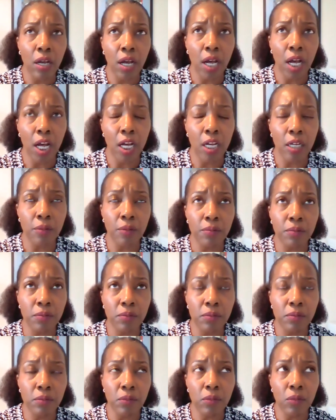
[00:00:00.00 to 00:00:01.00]
um,
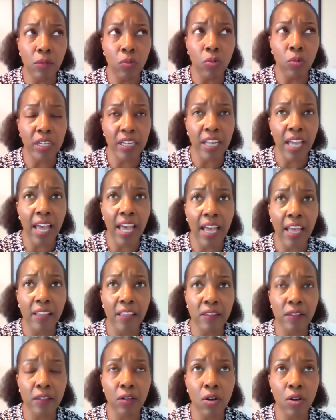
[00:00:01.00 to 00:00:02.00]
what it
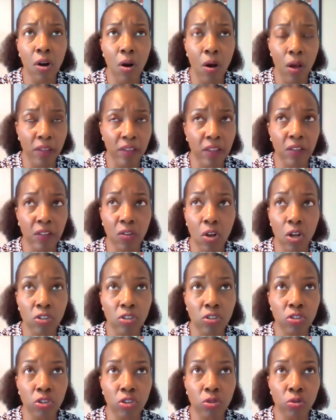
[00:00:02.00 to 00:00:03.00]
has caused us all
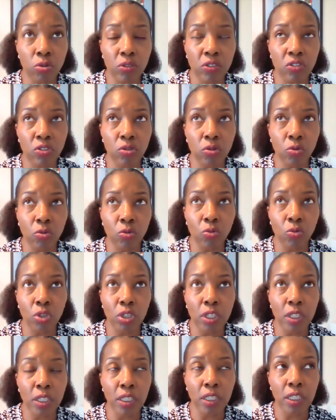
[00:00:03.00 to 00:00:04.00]
to do is to
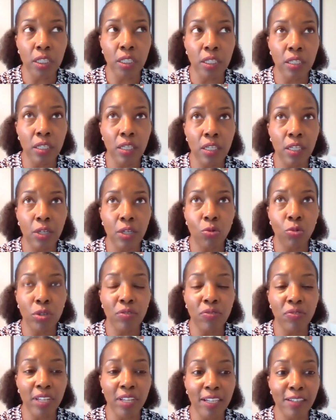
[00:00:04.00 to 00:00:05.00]
really
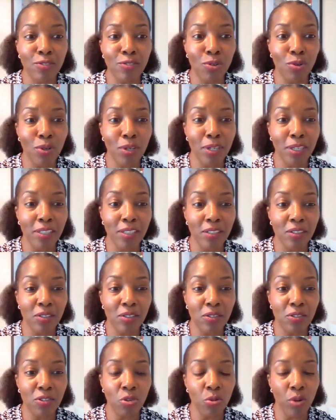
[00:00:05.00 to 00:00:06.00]
reflect on
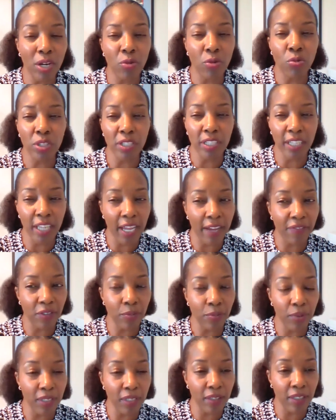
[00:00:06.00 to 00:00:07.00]
do I really have
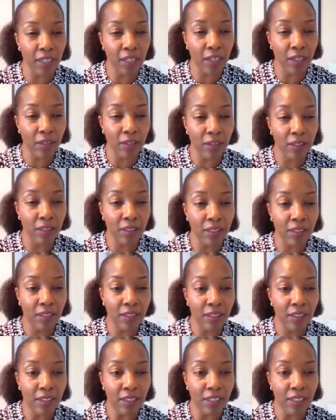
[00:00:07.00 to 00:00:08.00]
to be there?
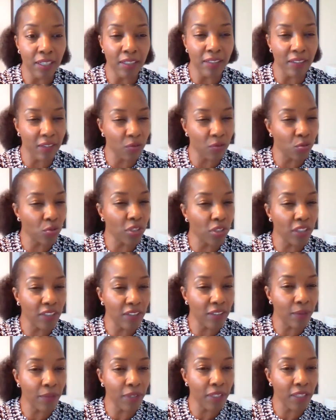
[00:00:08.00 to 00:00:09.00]
Is this really
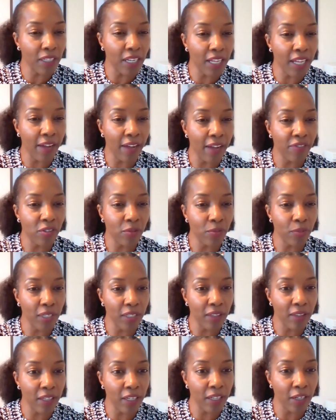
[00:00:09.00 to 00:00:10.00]
something that I have to
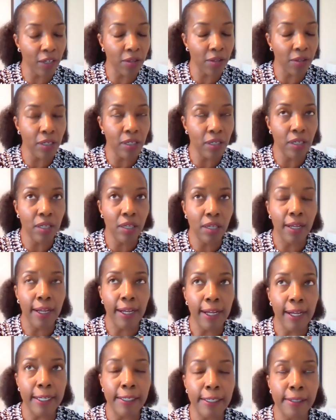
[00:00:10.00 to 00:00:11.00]
be there?
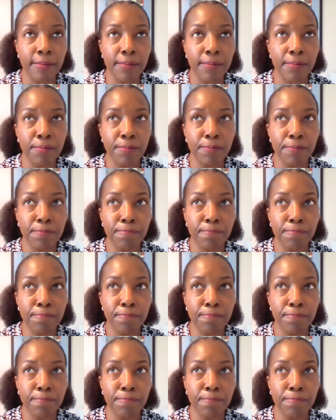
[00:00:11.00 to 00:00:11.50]
Um,